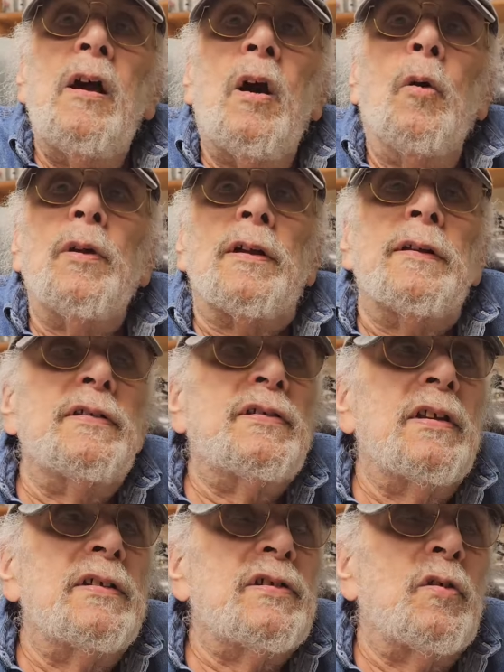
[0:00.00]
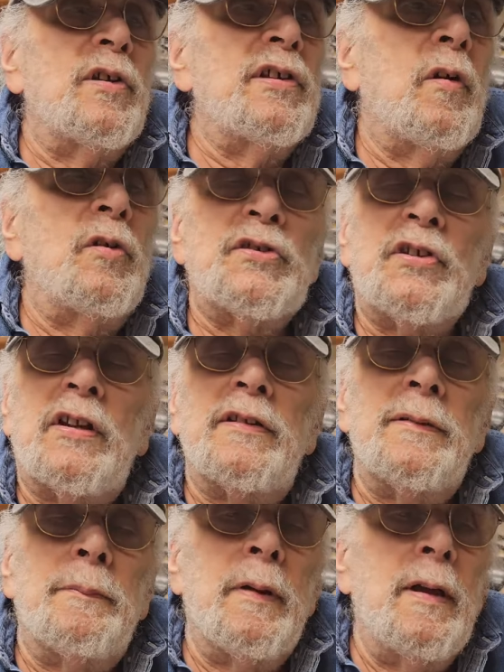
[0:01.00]
Oh, yeah, it's all signed.
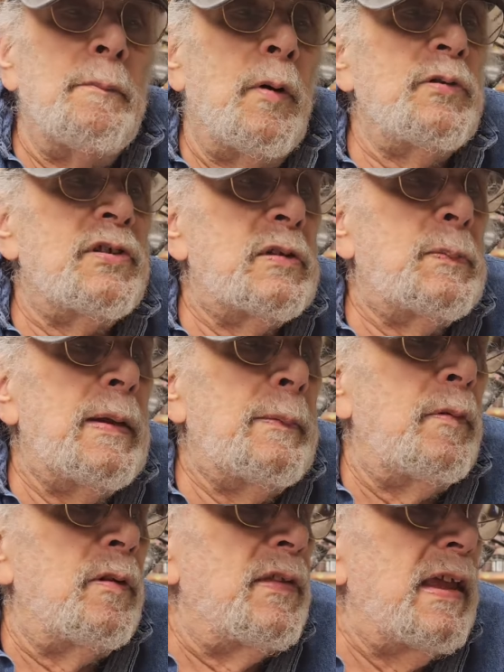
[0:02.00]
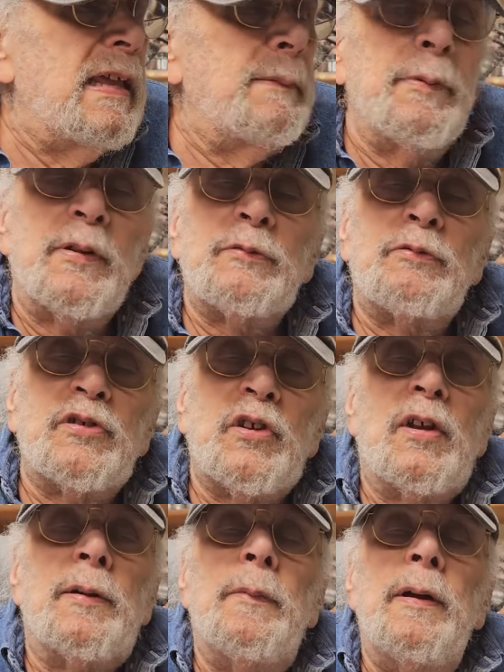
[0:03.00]
Most of these people, the hand-builds will sign them.